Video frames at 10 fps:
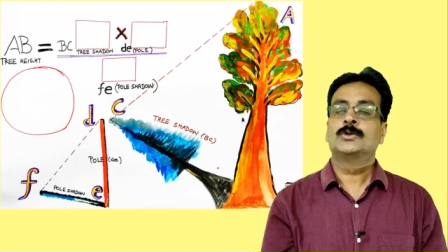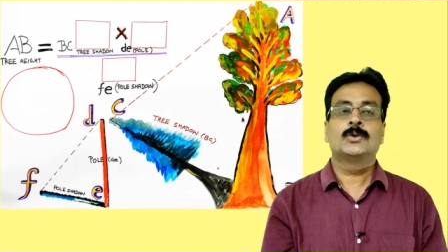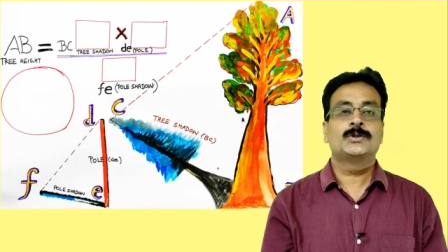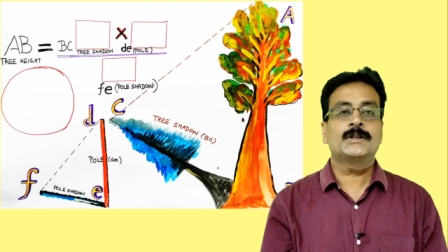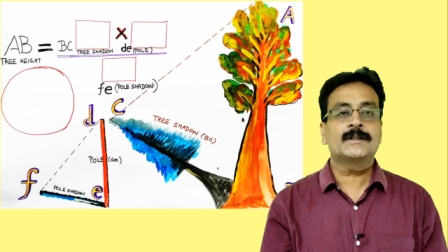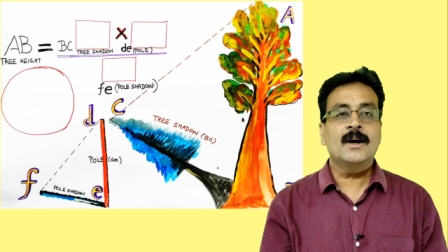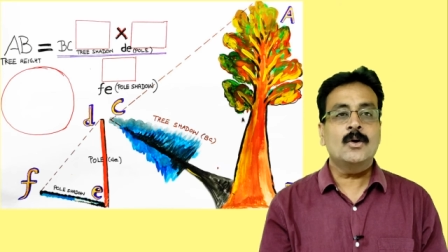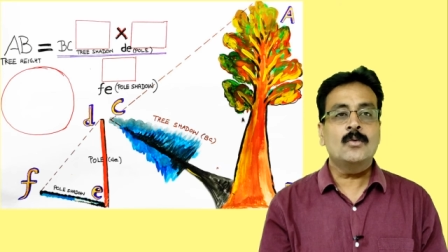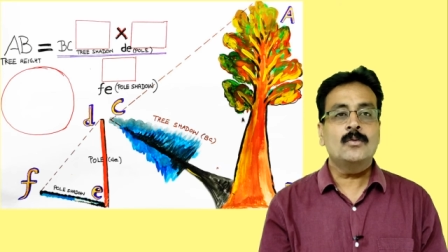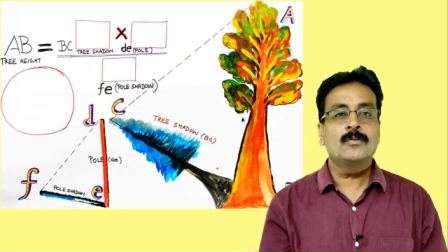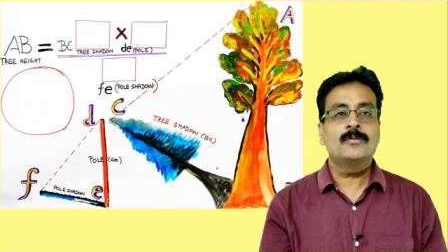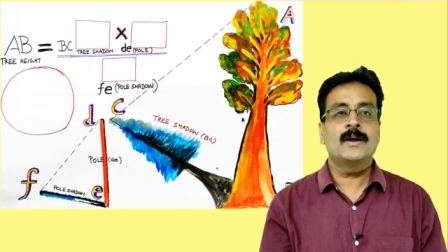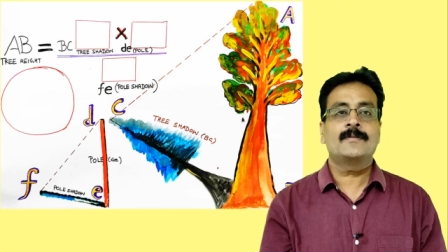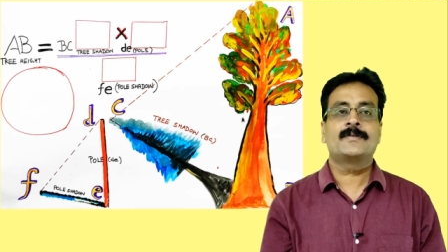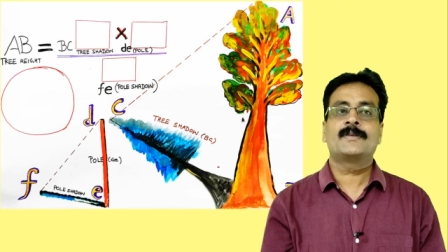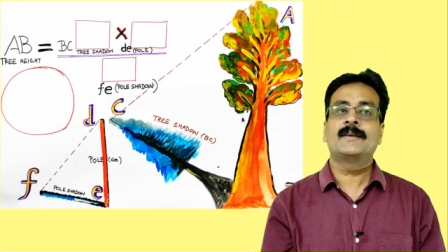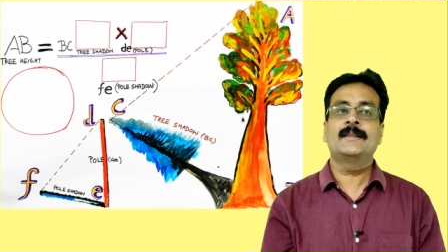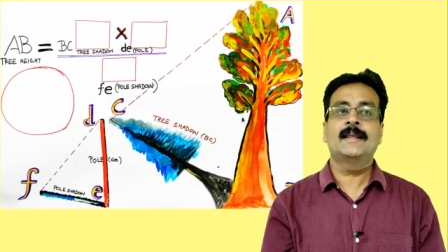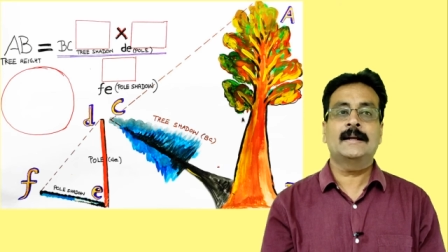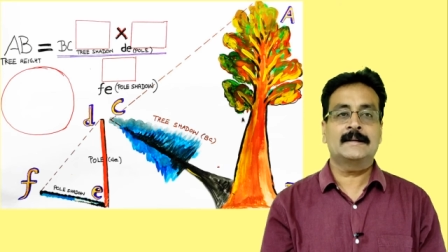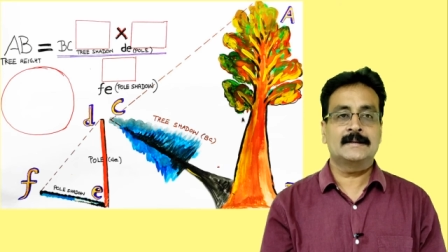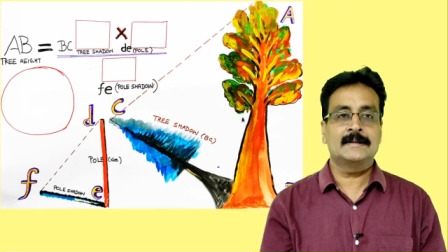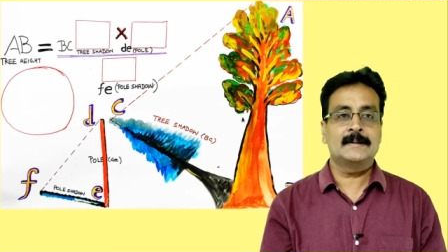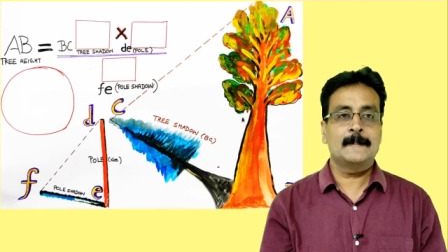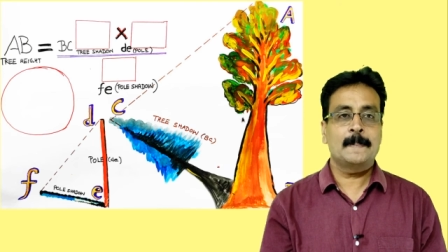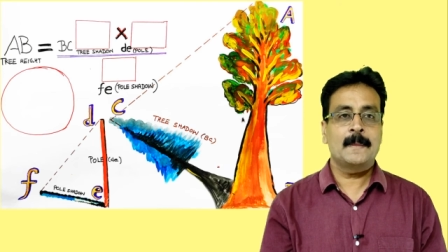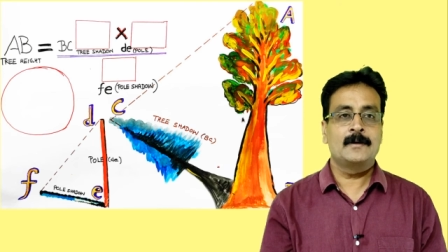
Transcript: So just now we have seen that uh,